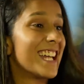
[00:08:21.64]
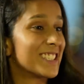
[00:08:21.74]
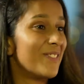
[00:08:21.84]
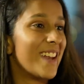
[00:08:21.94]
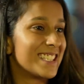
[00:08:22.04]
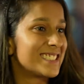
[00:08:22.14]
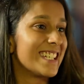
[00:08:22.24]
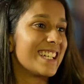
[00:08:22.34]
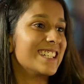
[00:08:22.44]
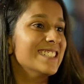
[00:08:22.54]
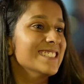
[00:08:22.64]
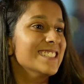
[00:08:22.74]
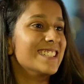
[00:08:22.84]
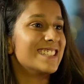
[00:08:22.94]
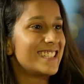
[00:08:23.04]
I, hate it. I hate
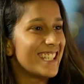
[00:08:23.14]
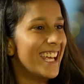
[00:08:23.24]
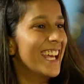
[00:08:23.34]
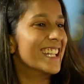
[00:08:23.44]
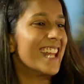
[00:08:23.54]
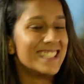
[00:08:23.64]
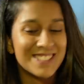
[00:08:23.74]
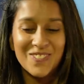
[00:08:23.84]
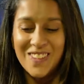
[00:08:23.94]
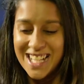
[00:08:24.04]
it when somebody says I need to gain